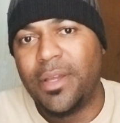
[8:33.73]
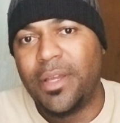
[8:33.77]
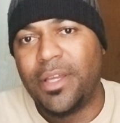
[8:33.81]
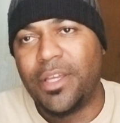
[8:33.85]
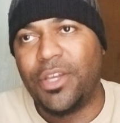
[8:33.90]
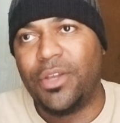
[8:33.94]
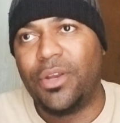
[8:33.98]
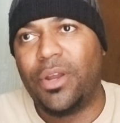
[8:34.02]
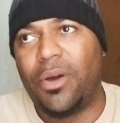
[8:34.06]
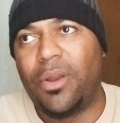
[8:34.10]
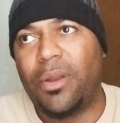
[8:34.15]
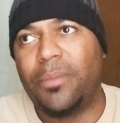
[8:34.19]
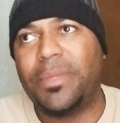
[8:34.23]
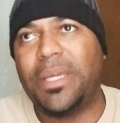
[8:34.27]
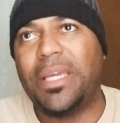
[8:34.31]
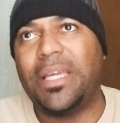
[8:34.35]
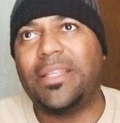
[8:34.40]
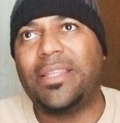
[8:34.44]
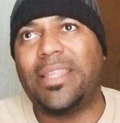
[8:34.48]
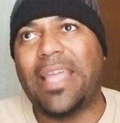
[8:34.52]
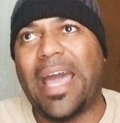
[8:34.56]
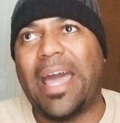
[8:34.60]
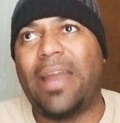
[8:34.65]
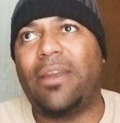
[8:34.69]
You know what I
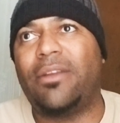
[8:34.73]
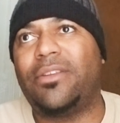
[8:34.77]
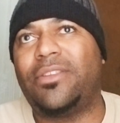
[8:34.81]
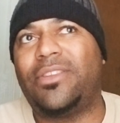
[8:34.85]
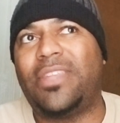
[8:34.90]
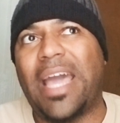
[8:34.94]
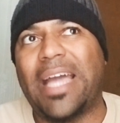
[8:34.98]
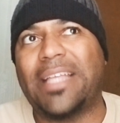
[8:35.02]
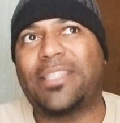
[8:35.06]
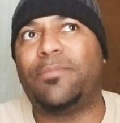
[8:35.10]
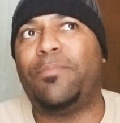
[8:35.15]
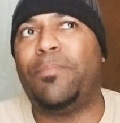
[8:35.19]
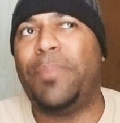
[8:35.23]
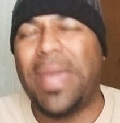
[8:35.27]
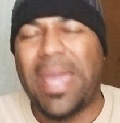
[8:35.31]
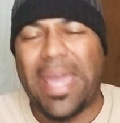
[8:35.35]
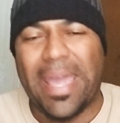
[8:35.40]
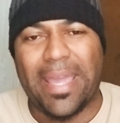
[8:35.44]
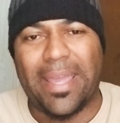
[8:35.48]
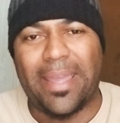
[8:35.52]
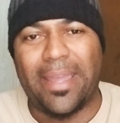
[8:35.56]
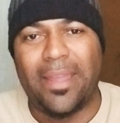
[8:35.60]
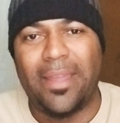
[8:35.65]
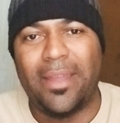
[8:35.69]
mean? That that's
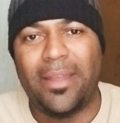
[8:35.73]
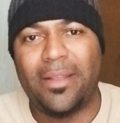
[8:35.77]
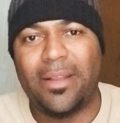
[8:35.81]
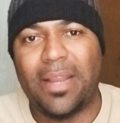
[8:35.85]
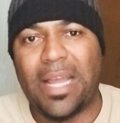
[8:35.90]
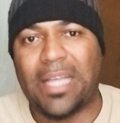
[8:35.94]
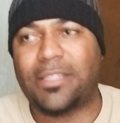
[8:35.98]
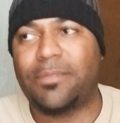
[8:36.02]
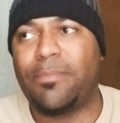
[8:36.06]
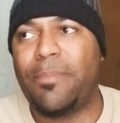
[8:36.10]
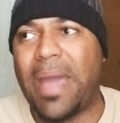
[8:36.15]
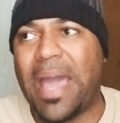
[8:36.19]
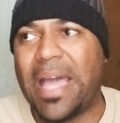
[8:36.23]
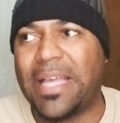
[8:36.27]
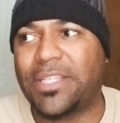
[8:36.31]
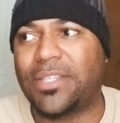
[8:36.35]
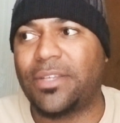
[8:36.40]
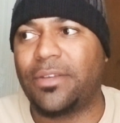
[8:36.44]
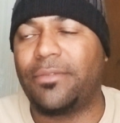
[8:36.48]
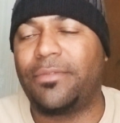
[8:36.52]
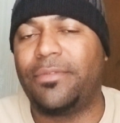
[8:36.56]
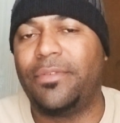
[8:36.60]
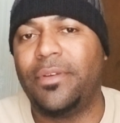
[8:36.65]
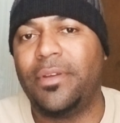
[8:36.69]
big. That's
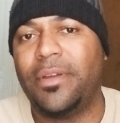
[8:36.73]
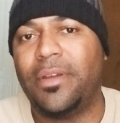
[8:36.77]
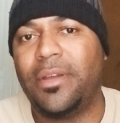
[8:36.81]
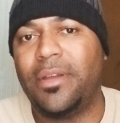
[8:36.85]
massive.